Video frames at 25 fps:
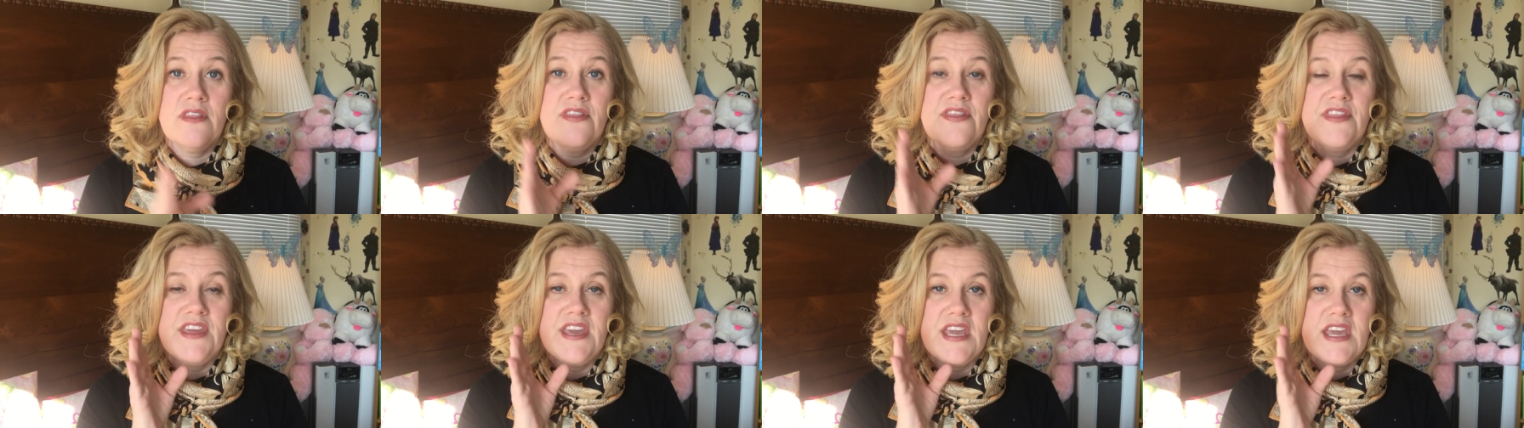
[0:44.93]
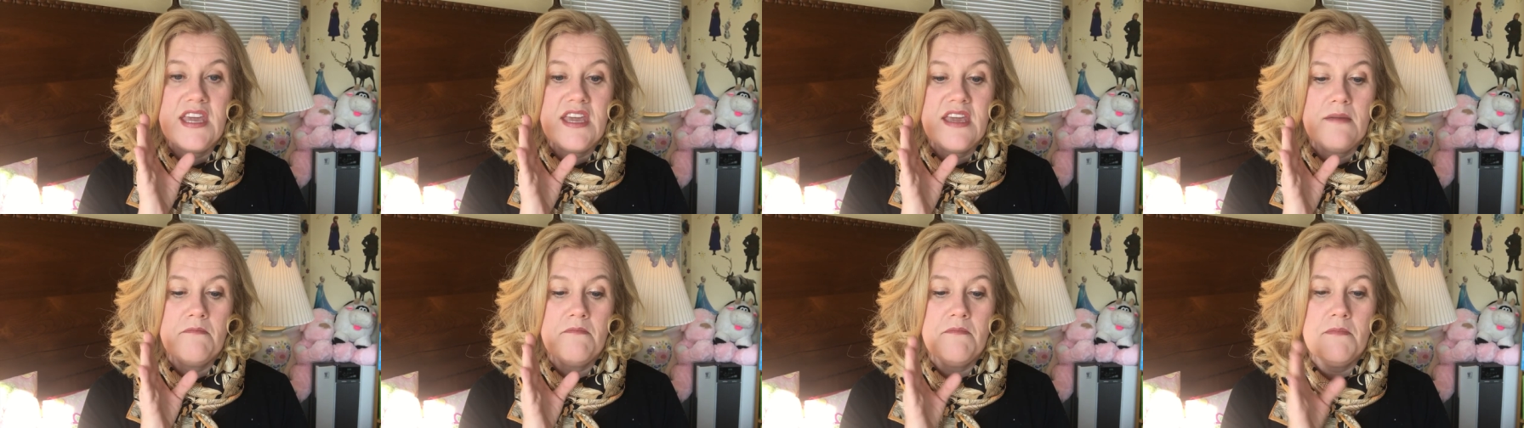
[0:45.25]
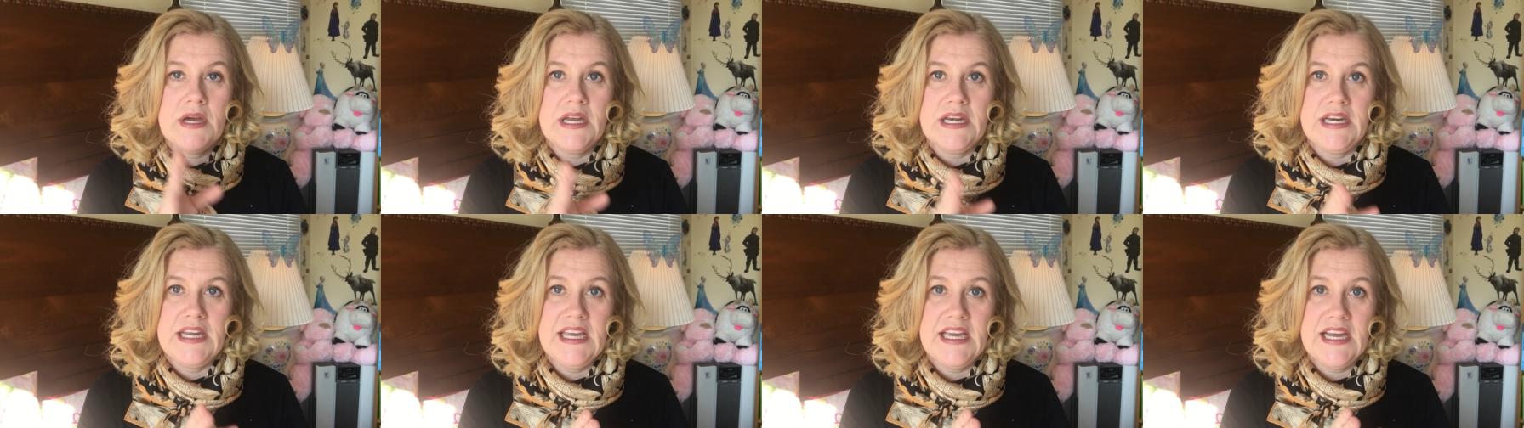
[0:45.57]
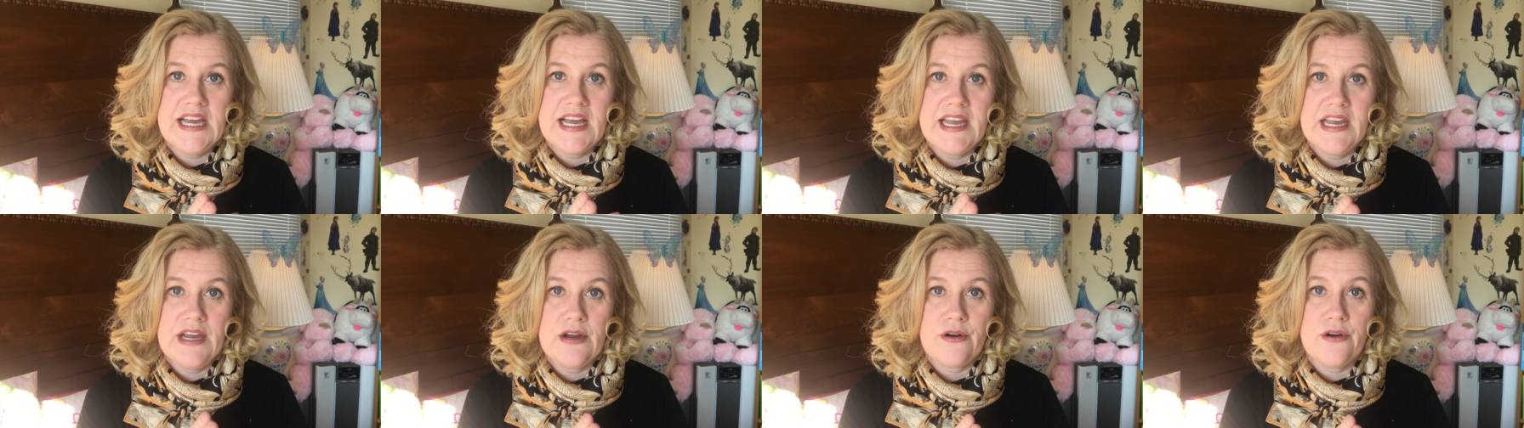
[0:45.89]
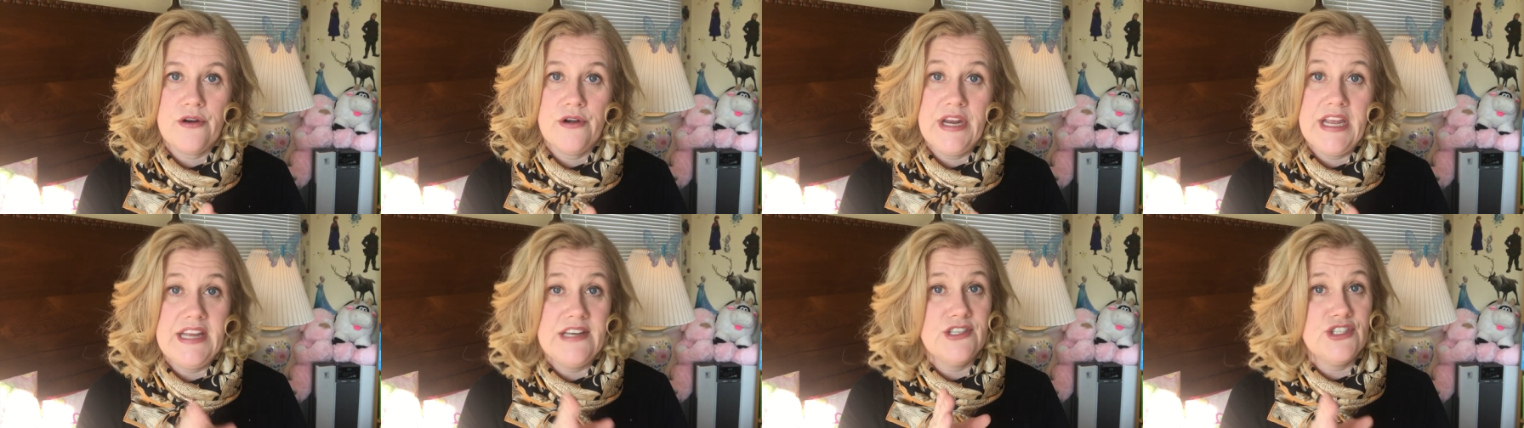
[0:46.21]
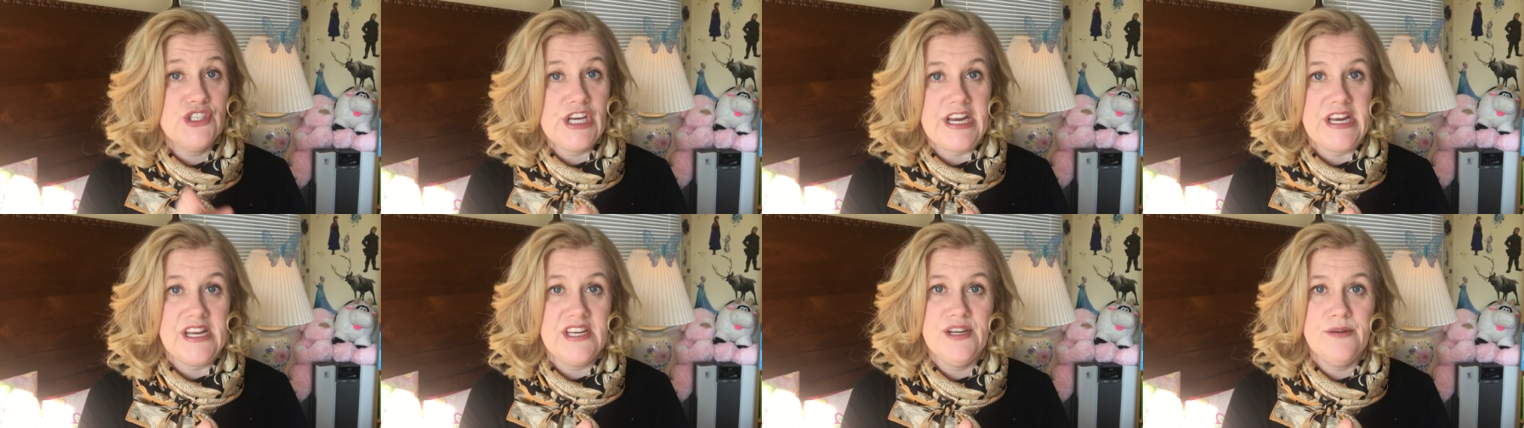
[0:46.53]
the money I earn in
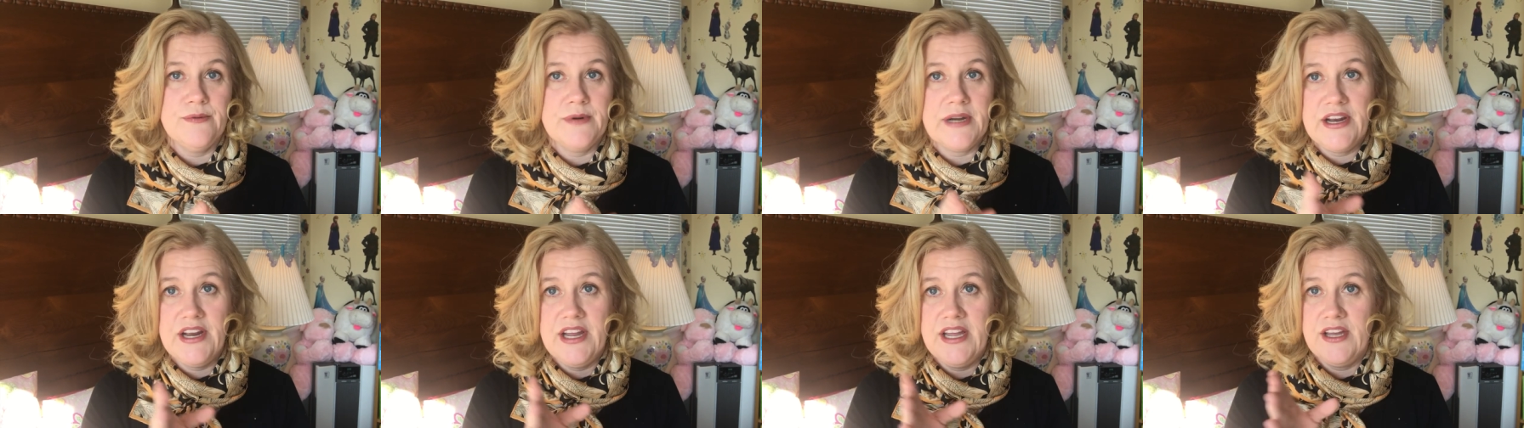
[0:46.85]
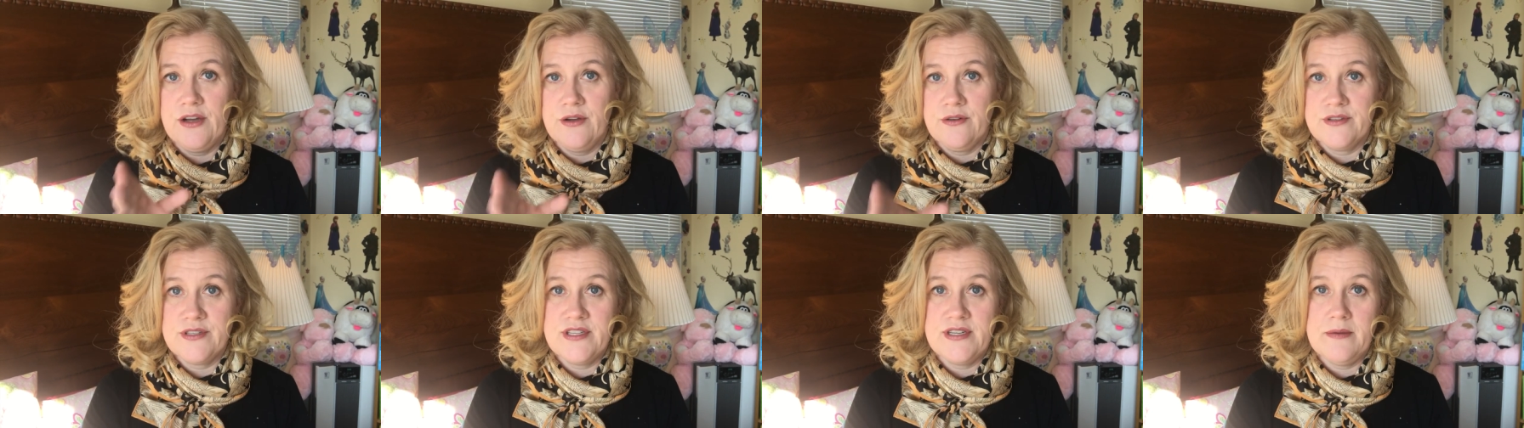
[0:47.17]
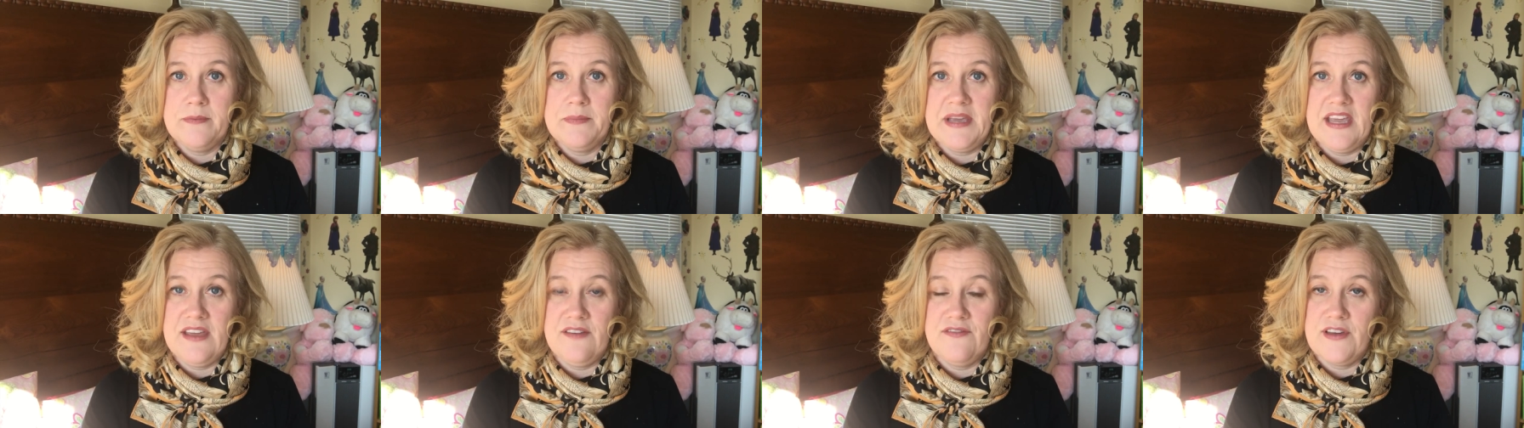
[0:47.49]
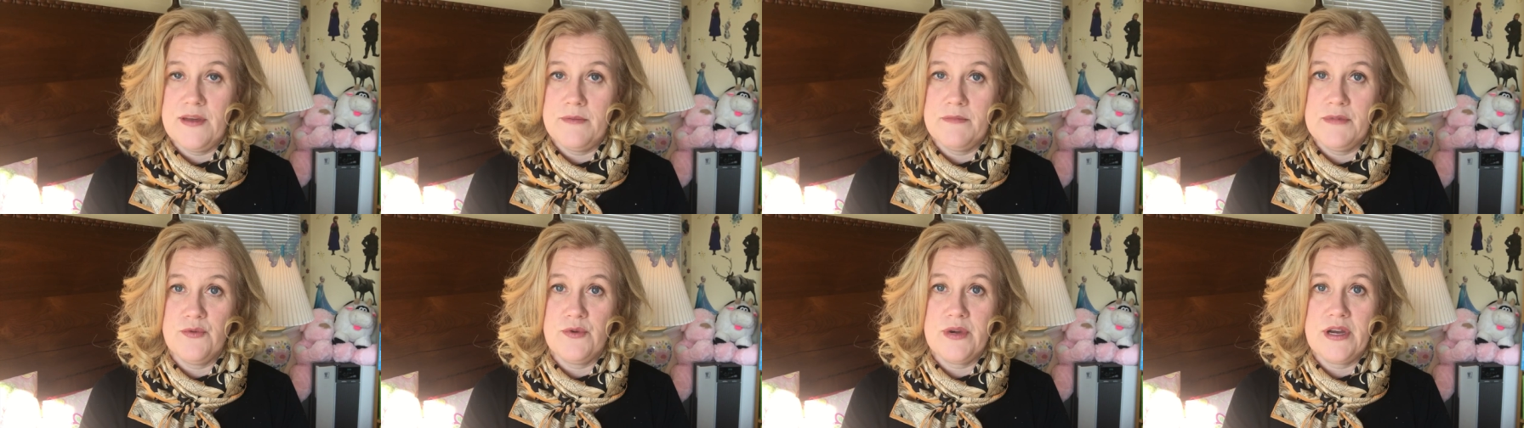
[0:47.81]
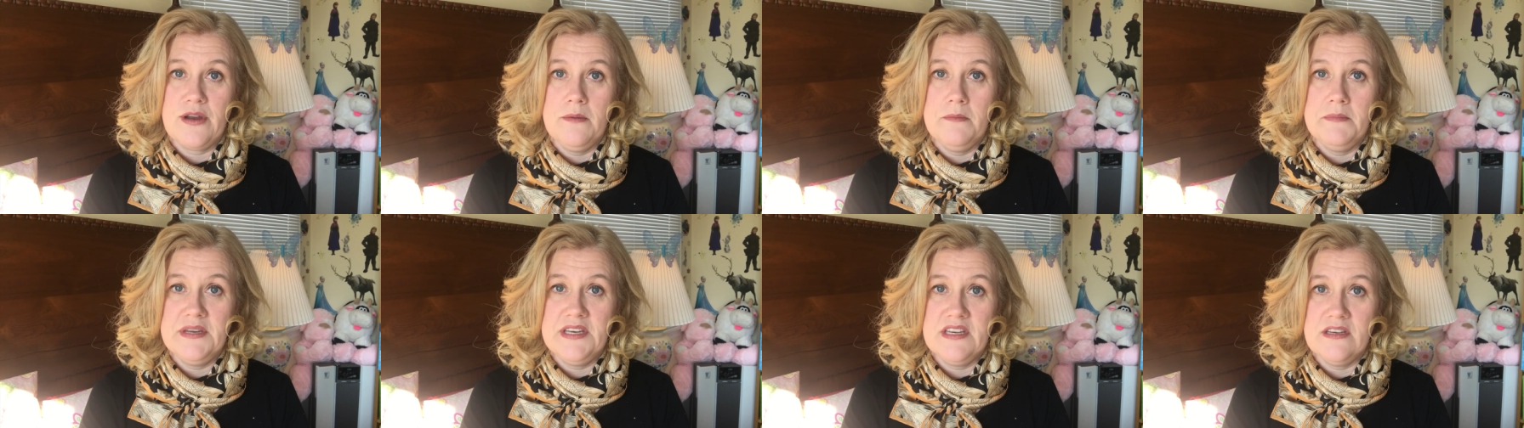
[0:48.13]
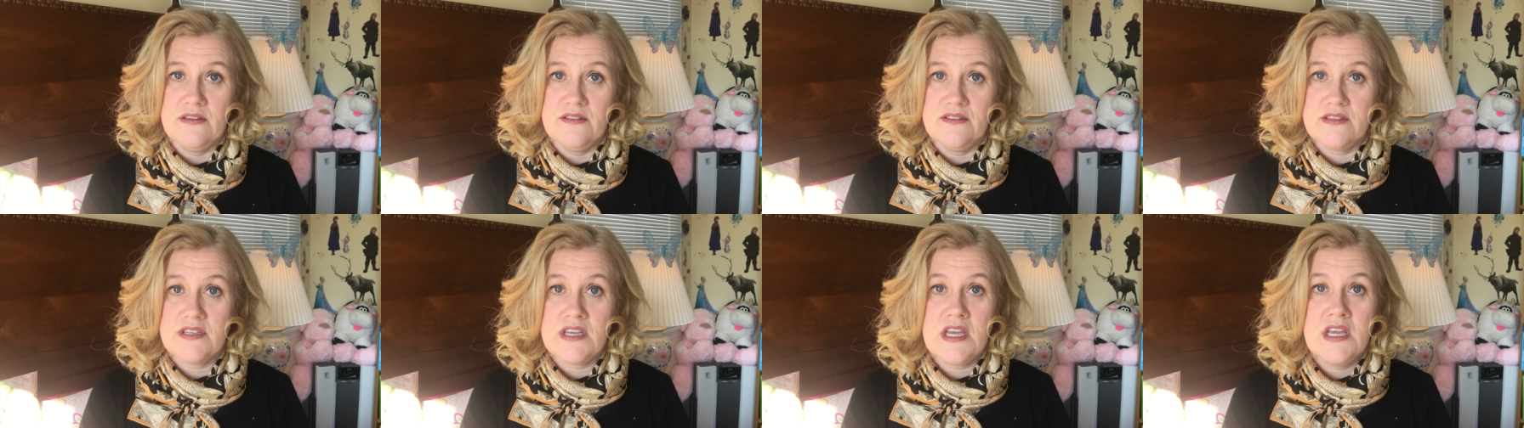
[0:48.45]
January goes to pay February
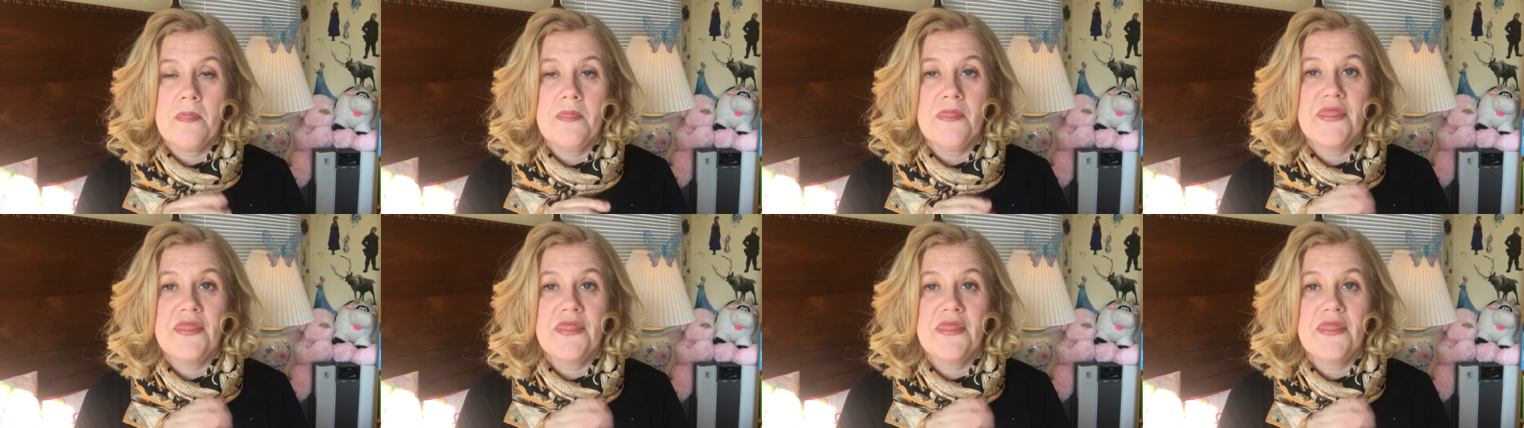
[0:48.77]
bills.